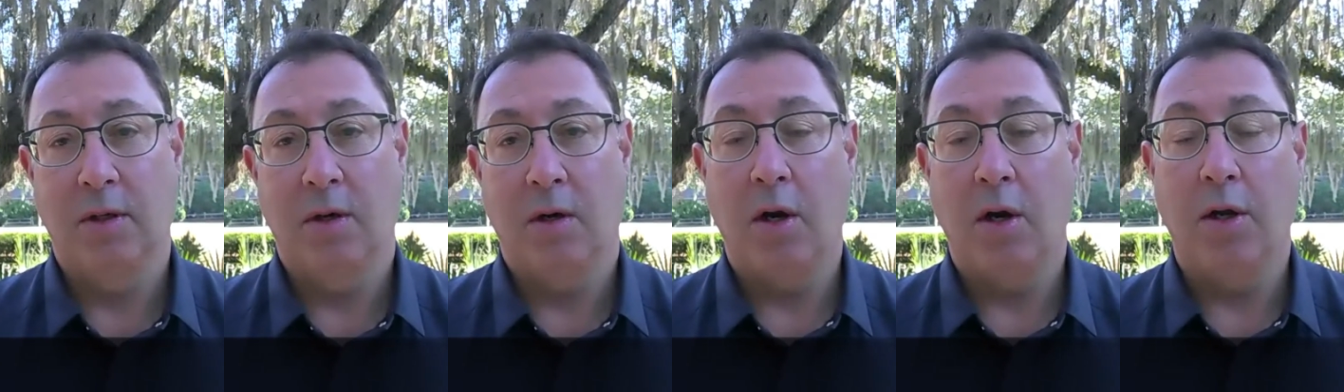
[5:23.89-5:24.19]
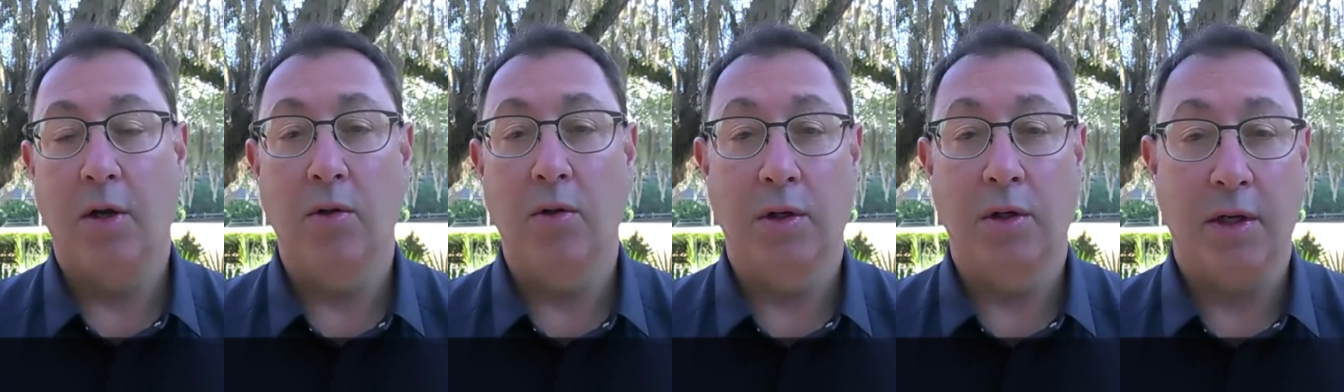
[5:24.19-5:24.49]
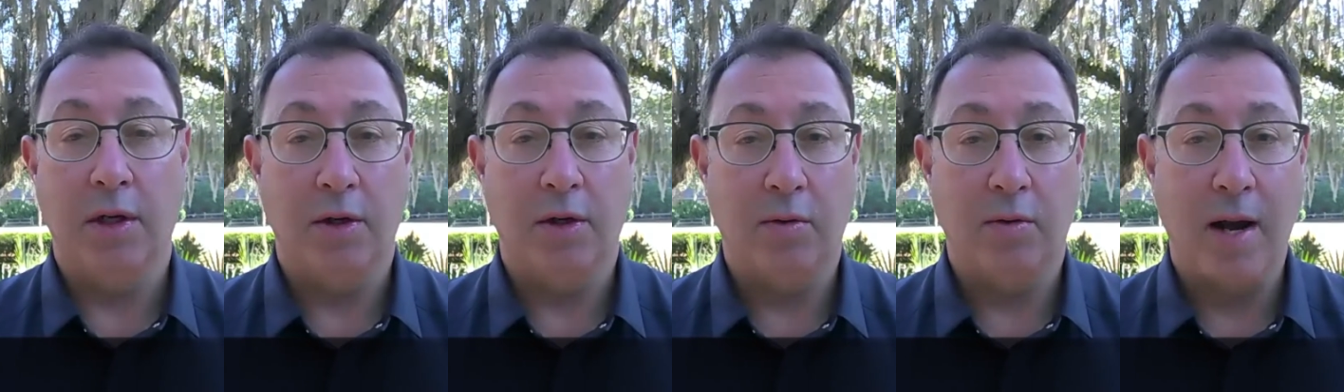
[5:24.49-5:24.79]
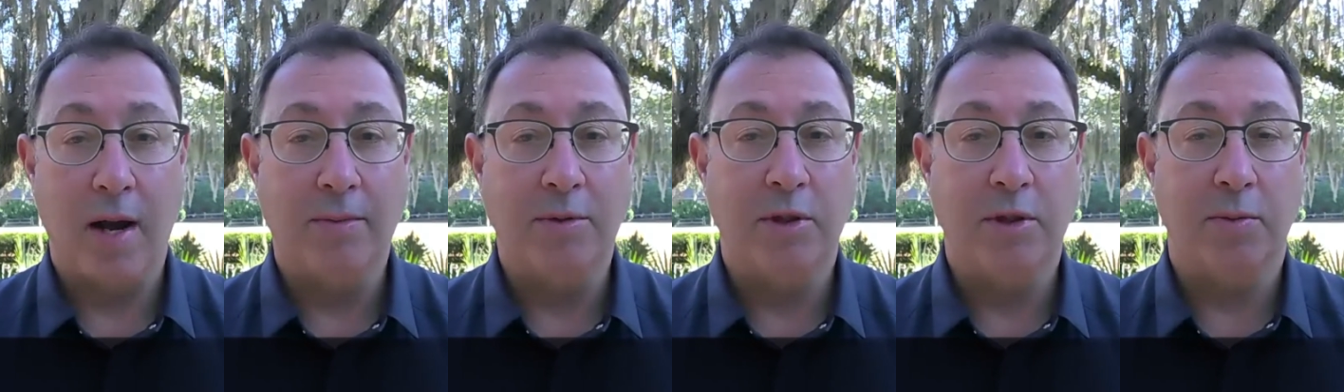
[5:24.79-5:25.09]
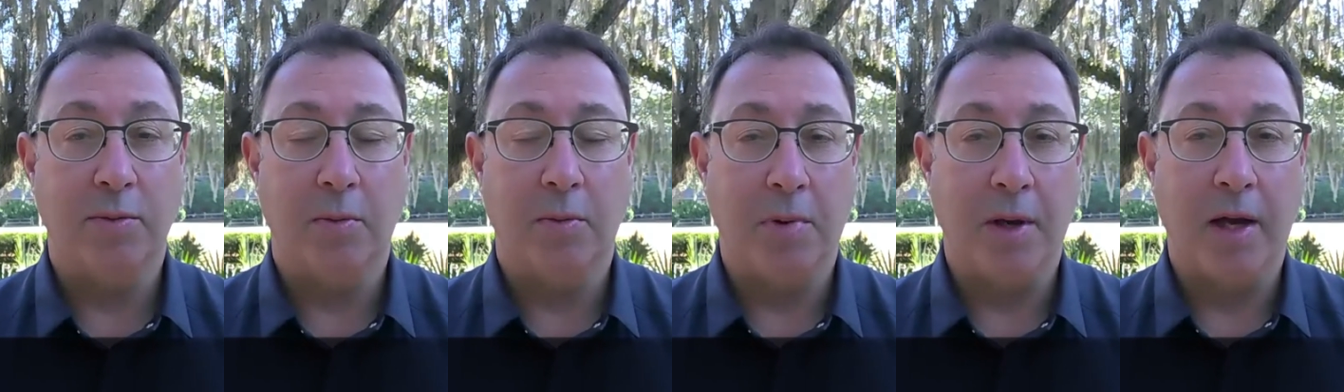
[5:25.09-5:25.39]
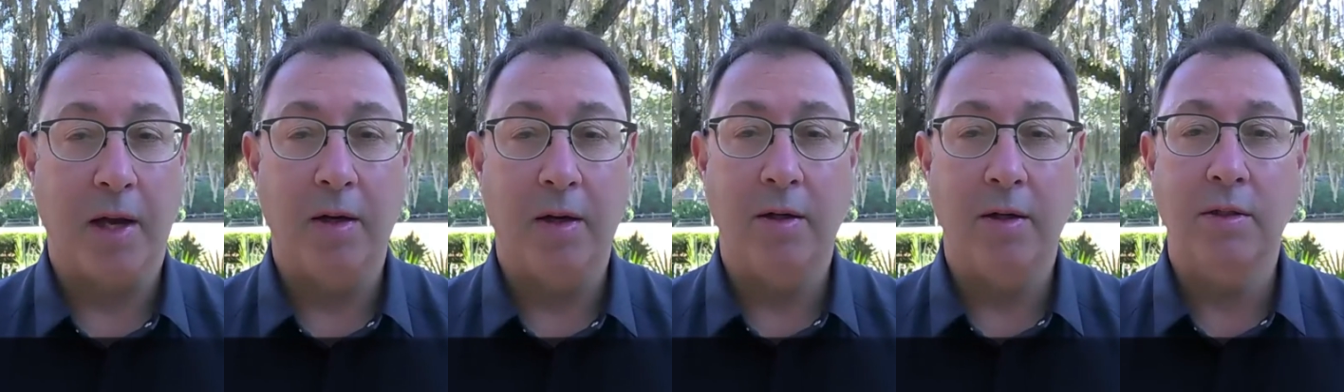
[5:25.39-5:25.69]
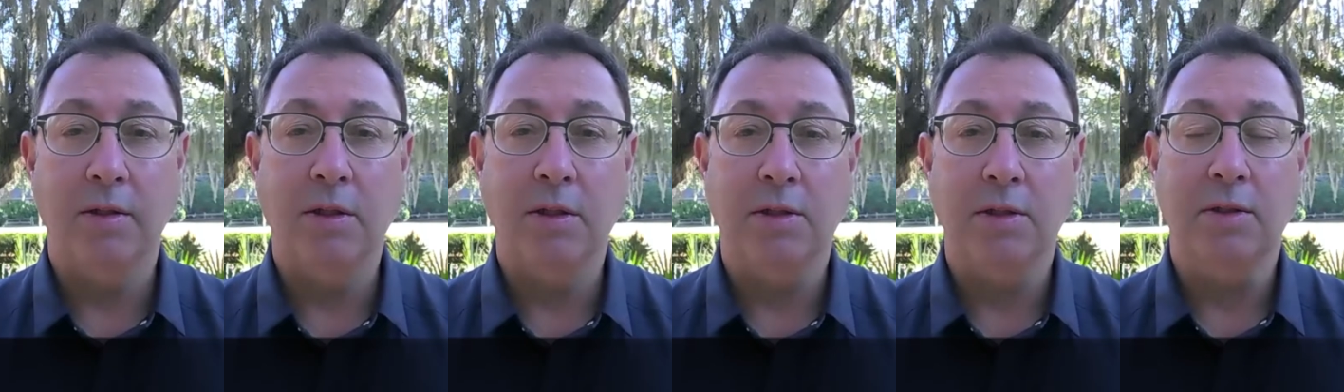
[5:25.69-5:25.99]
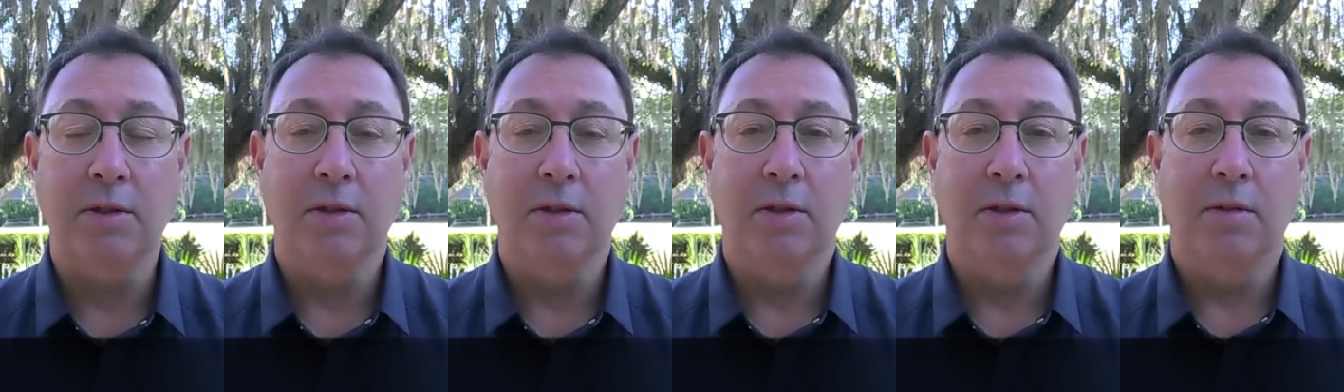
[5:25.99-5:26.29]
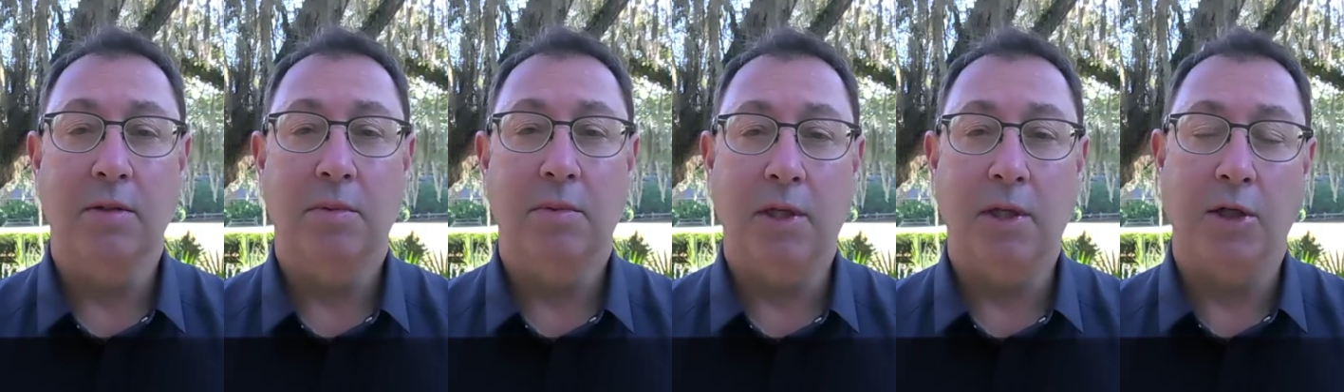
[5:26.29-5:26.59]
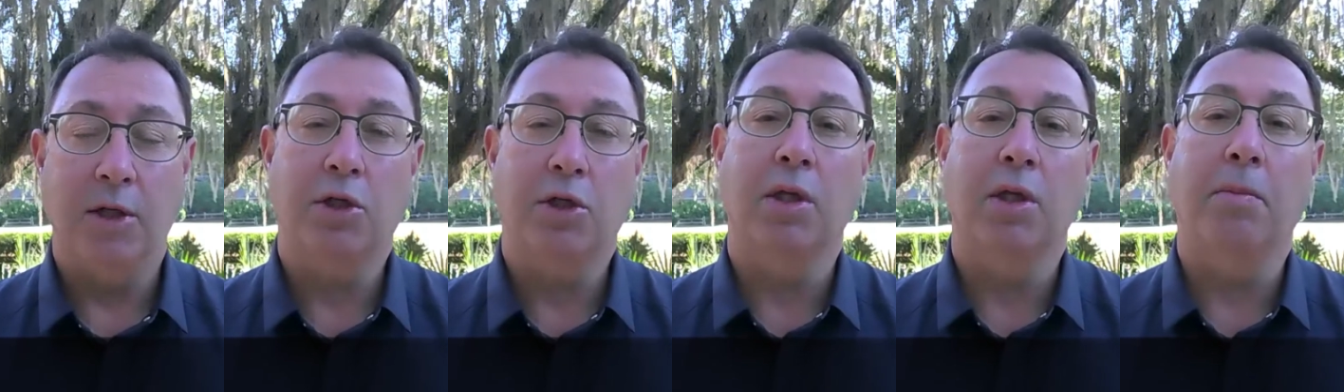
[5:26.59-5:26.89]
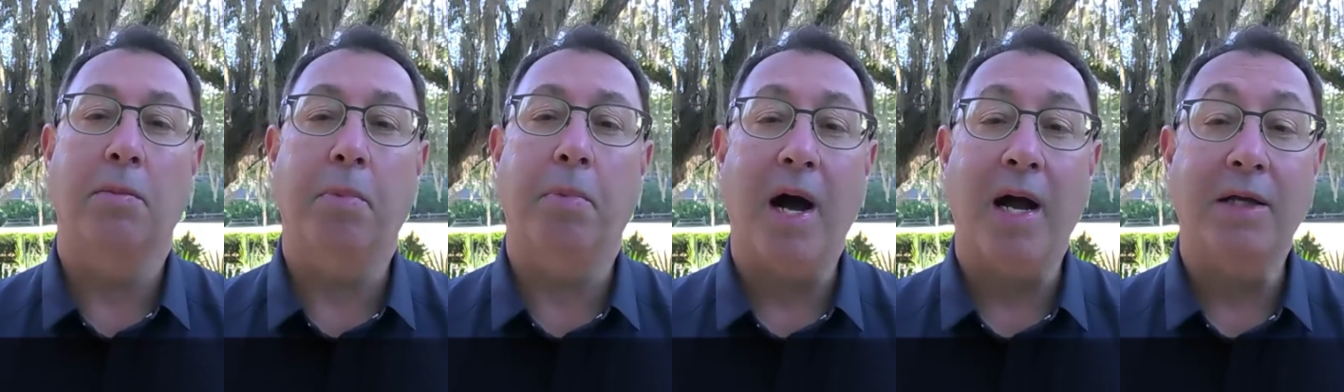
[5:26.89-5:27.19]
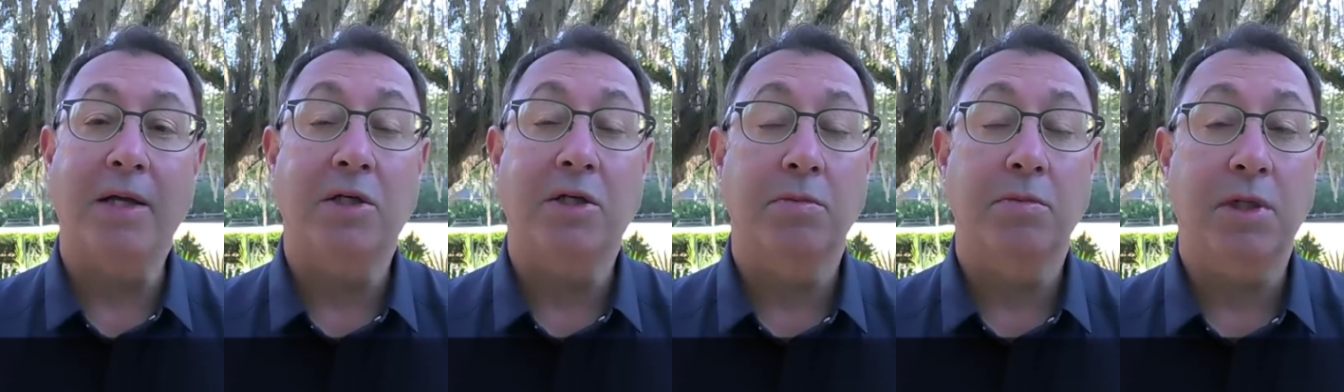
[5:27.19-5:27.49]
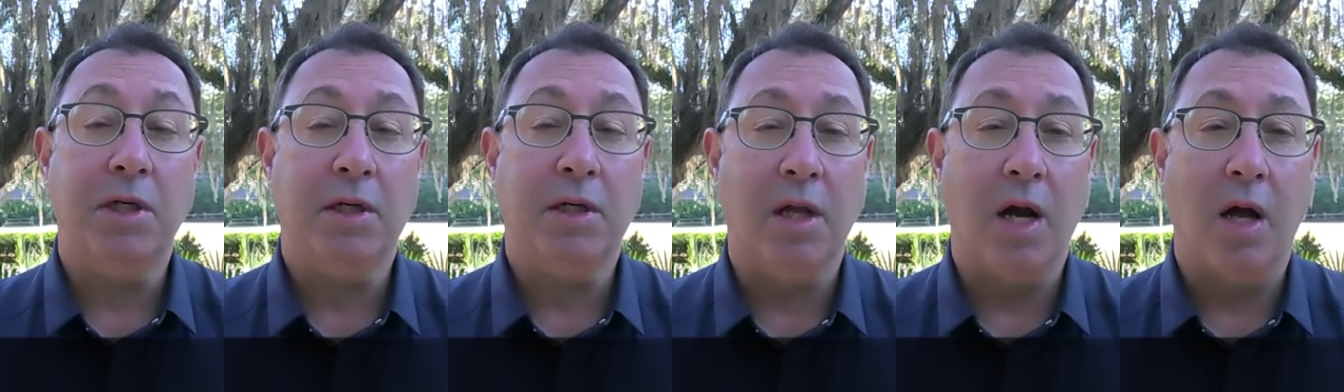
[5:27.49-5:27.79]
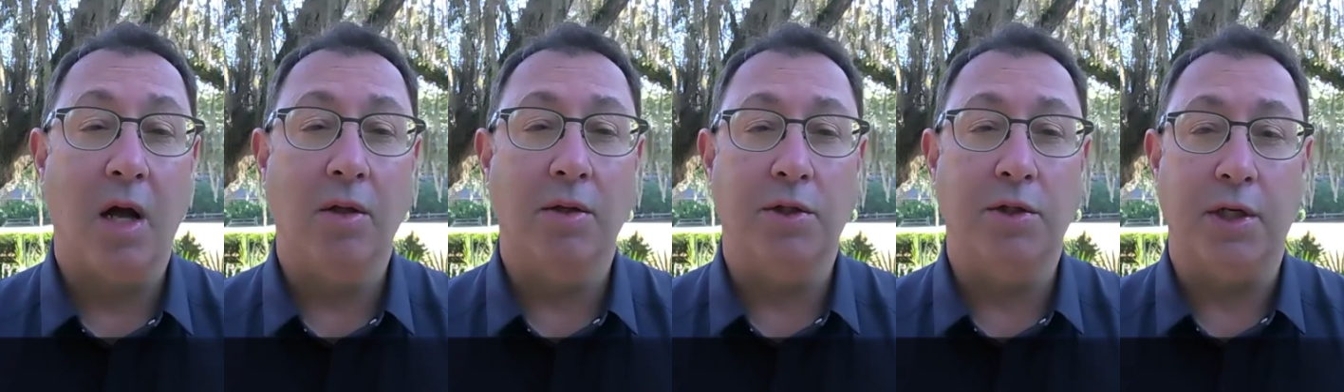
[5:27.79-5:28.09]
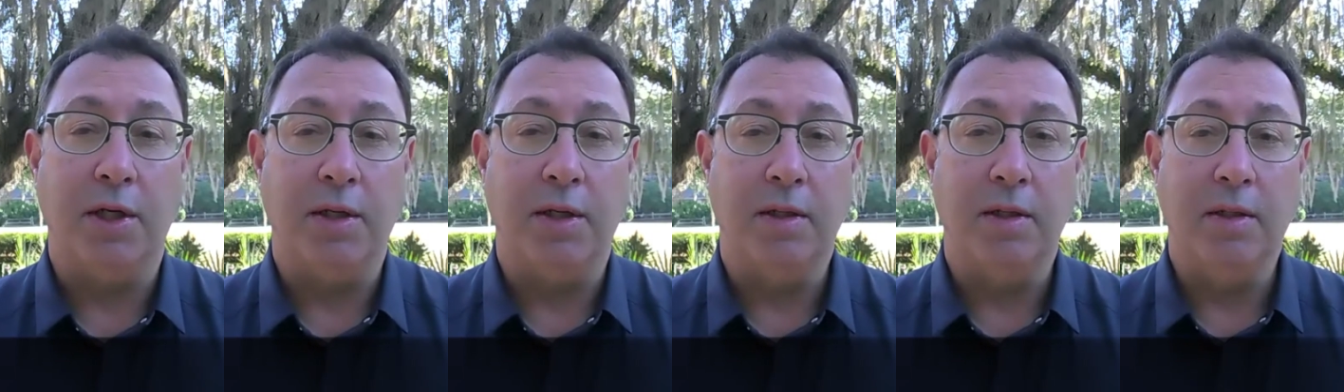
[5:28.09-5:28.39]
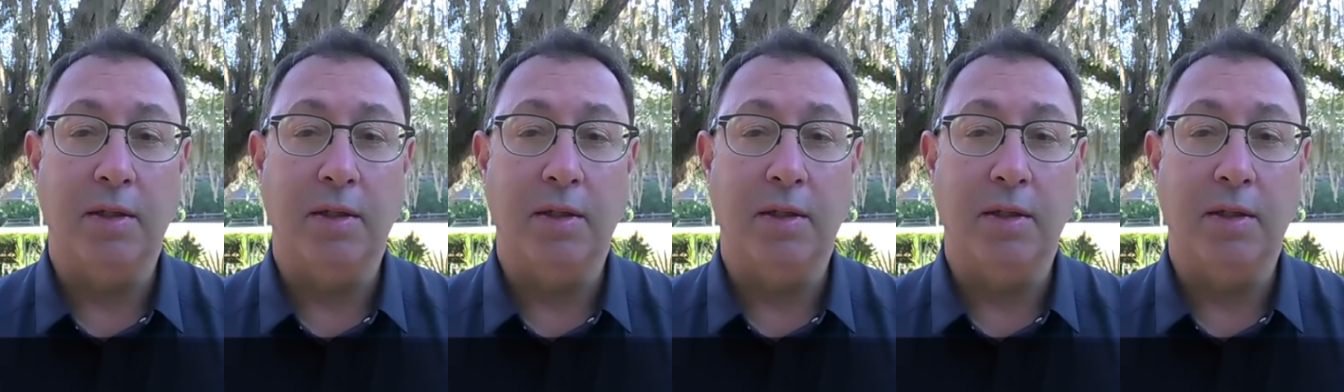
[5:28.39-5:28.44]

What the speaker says: Are you looking to grab some competitors, potentially buy some technology,